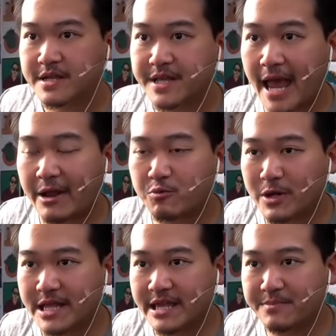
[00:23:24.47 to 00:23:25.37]
Dan
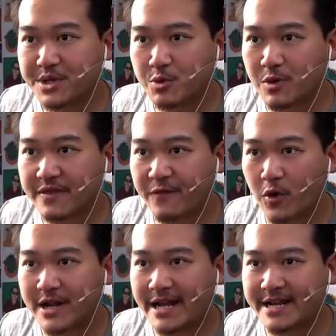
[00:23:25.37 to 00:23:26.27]
Williams with
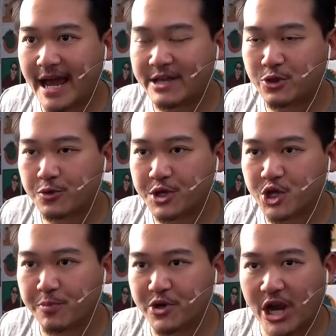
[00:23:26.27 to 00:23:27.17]
$4.99 through the
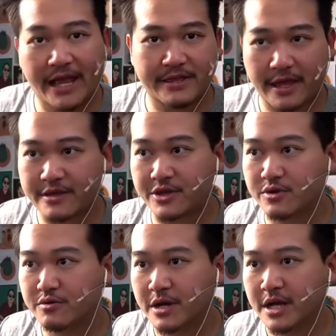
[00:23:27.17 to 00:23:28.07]
super chat. Thank
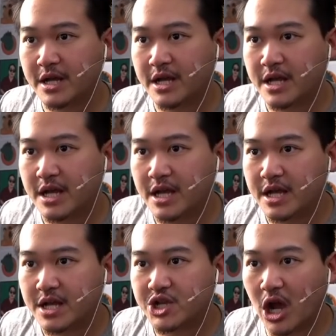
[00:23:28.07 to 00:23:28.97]
you.
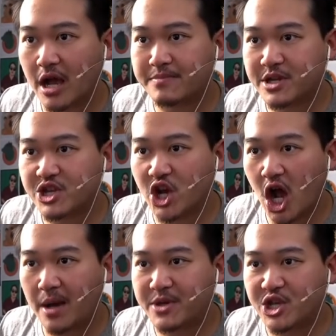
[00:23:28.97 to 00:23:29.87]
Jobby,
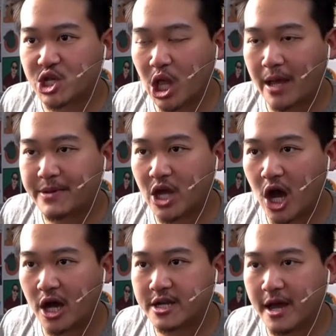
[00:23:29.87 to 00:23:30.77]
slobby
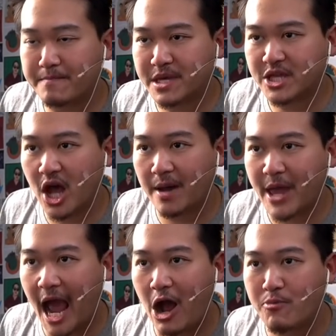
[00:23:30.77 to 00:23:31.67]
on me nobby.
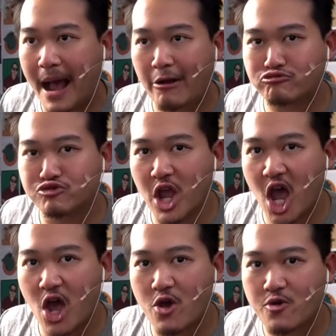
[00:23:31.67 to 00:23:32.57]
How about
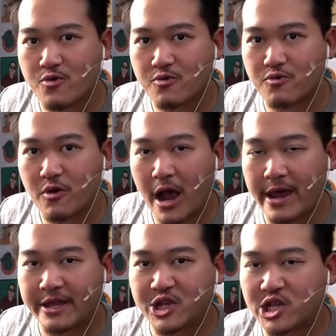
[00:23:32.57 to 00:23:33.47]
no? I
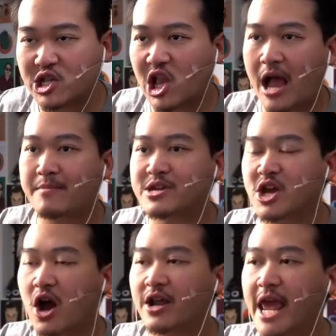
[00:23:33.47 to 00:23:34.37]
ain't slobby
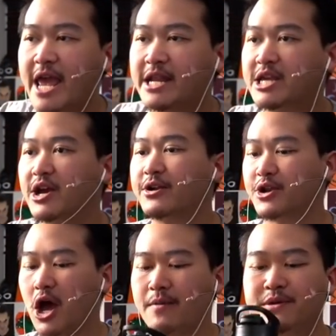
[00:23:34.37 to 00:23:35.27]
on any
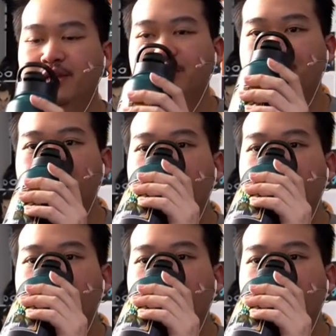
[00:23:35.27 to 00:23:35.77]
nobbies.